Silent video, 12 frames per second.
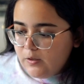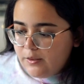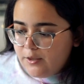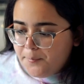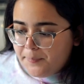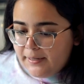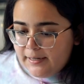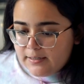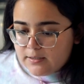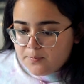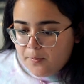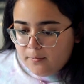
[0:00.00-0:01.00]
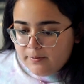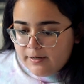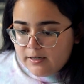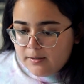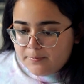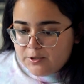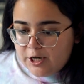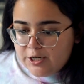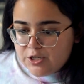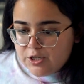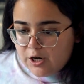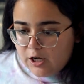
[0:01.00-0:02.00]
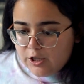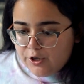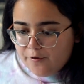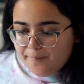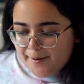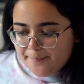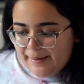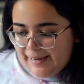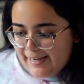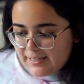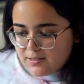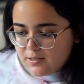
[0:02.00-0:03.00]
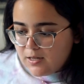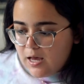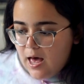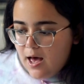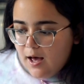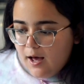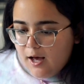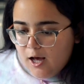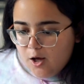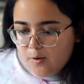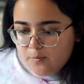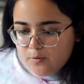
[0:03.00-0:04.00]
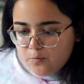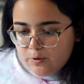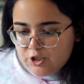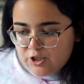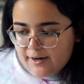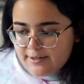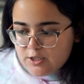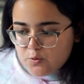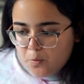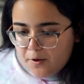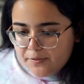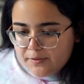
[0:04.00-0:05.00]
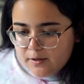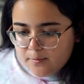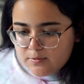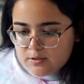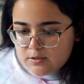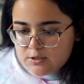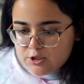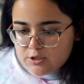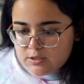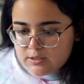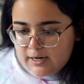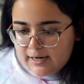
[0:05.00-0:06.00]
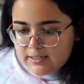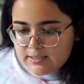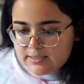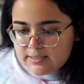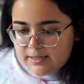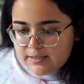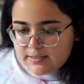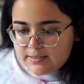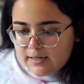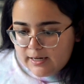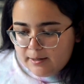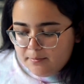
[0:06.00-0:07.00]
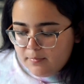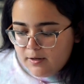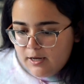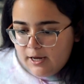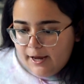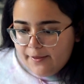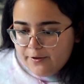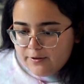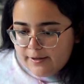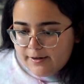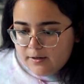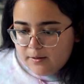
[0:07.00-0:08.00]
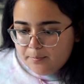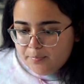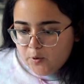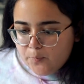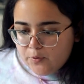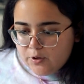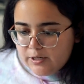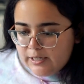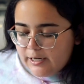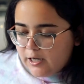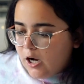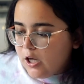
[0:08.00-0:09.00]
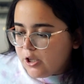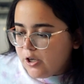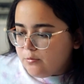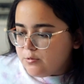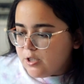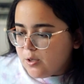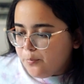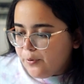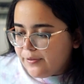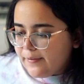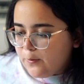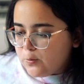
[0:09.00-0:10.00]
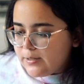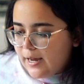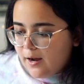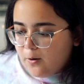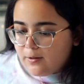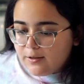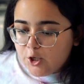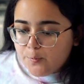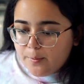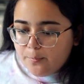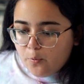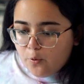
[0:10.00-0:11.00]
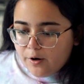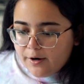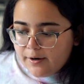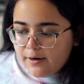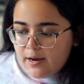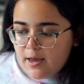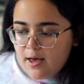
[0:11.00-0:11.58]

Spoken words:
The pink's probably gonna change the color of my pants, which I just want them to just kind of stay the same, and they're like a purpley color. I'm just gonna bring those out a little bit more.